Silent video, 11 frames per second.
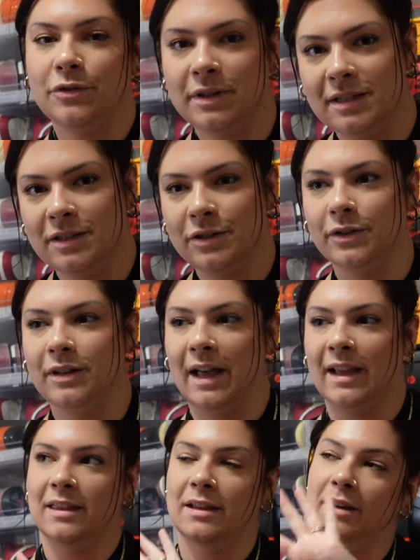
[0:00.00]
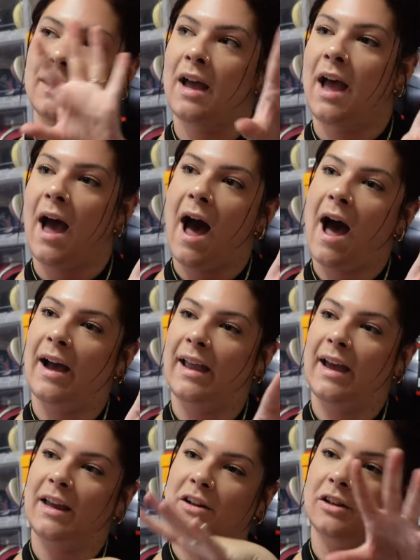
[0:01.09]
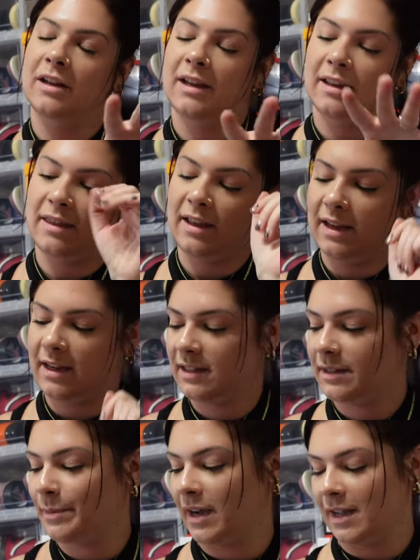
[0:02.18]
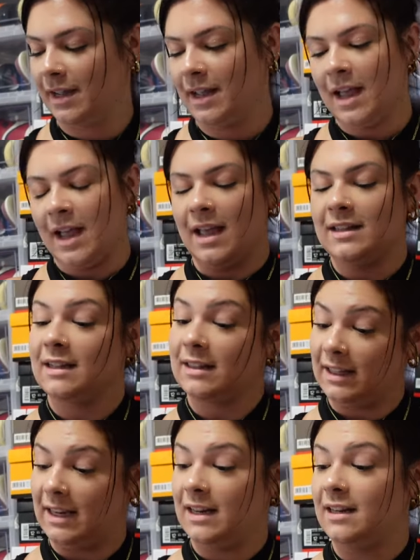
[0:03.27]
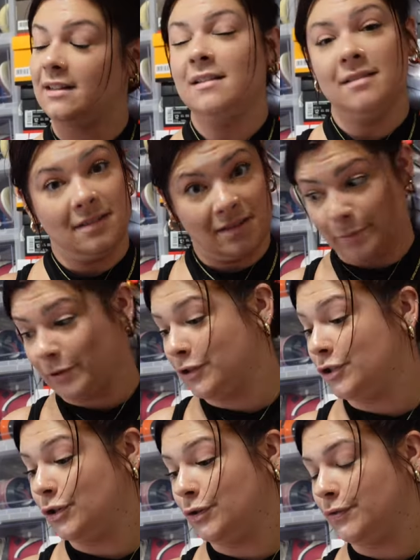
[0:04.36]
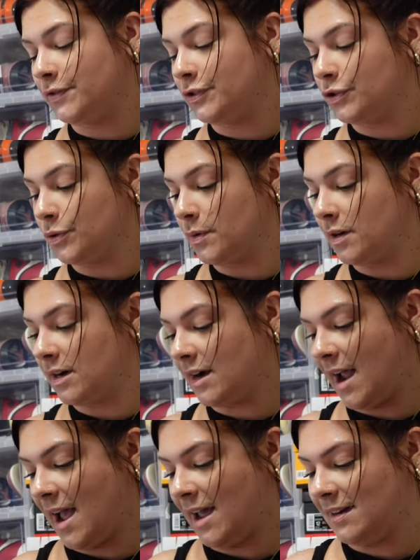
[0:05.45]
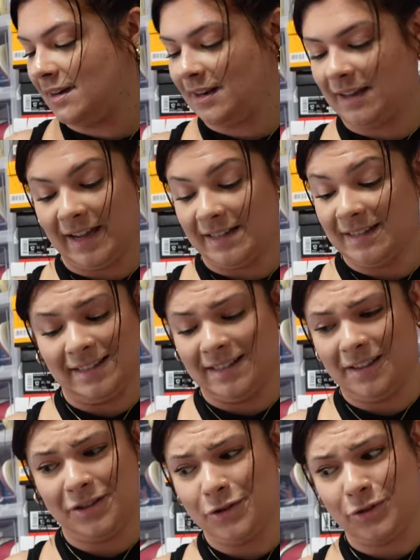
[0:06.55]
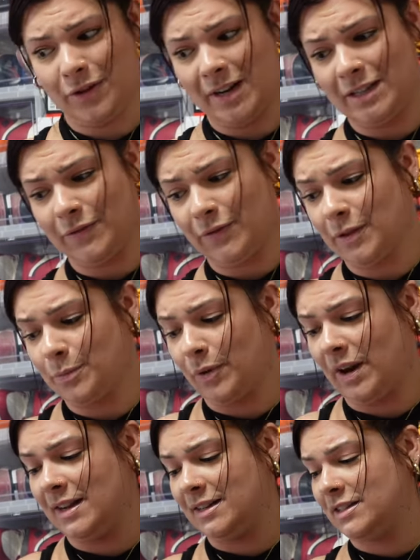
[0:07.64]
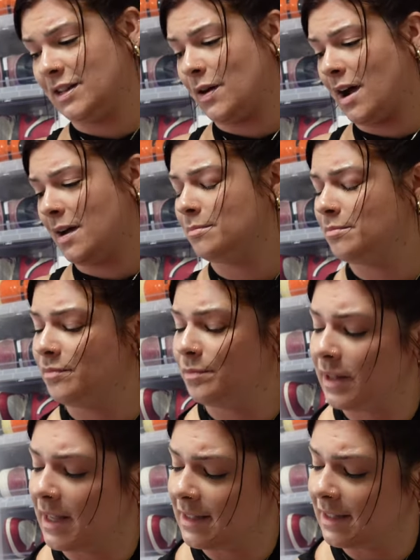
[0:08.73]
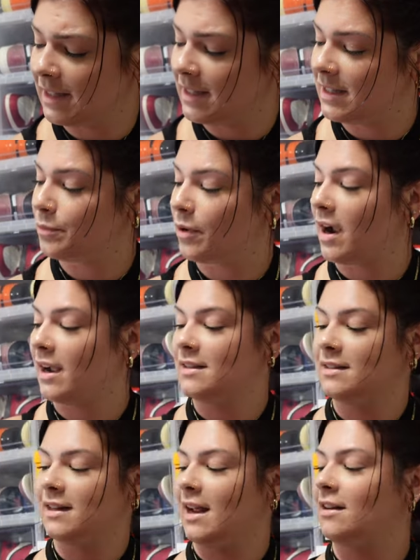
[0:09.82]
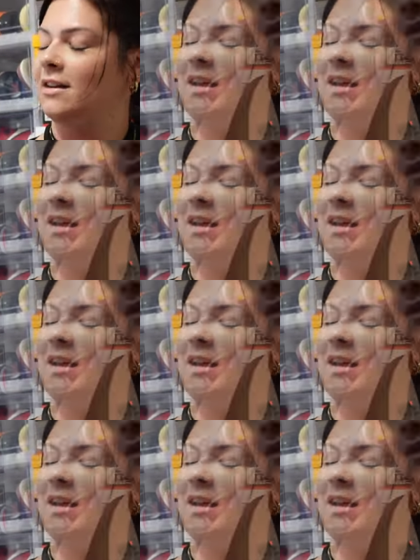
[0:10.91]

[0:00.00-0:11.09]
crystal, like the high-end looking things. But it's a clean summer shoe for sure, and like I said, it's nothing too crazy for the brand, so I'm pleasantly surprised. And I don't